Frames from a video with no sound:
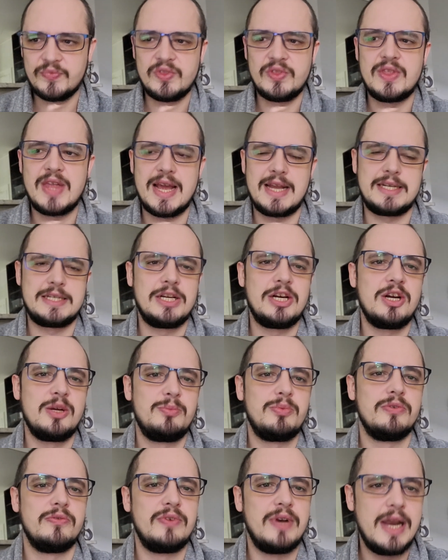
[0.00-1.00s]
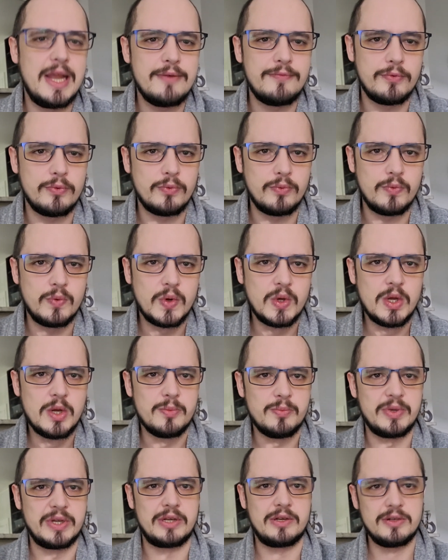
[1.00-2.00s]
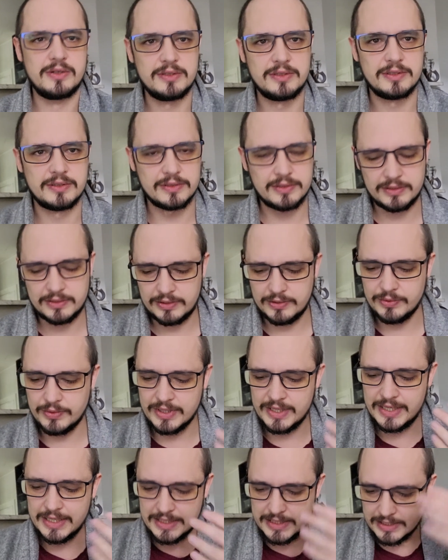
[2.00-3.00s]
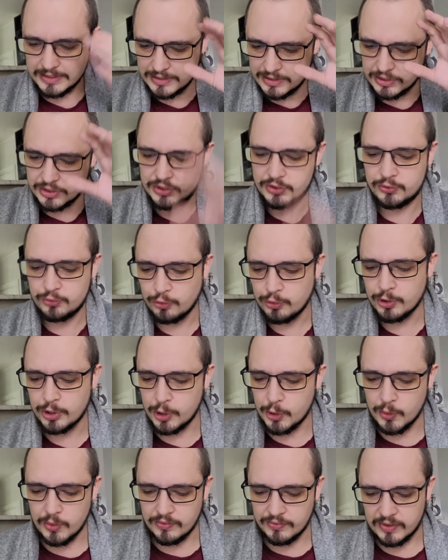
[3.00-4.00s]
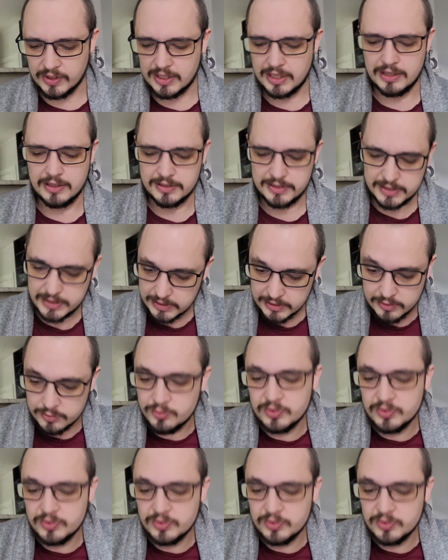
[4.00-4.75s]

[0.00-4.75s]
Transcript: that type of level, because you need to destroy all of the class system,